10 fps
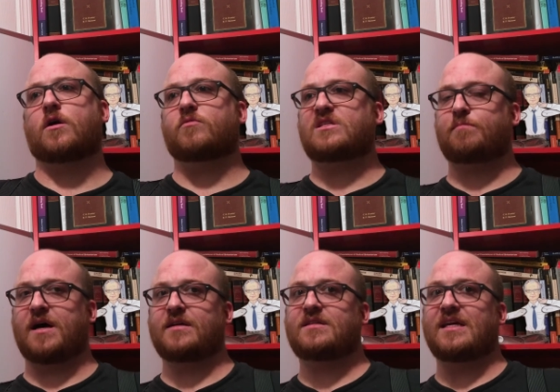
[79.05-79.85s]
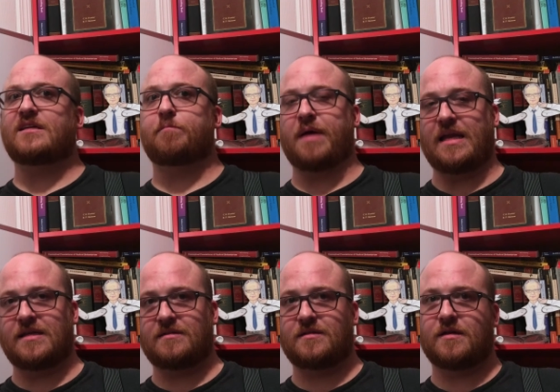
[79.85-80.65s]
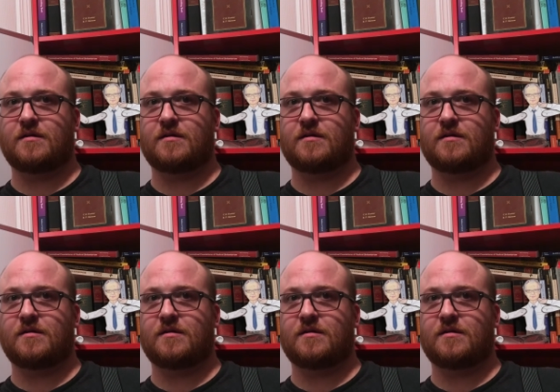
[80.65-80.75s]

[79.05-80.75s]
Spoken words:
response-independent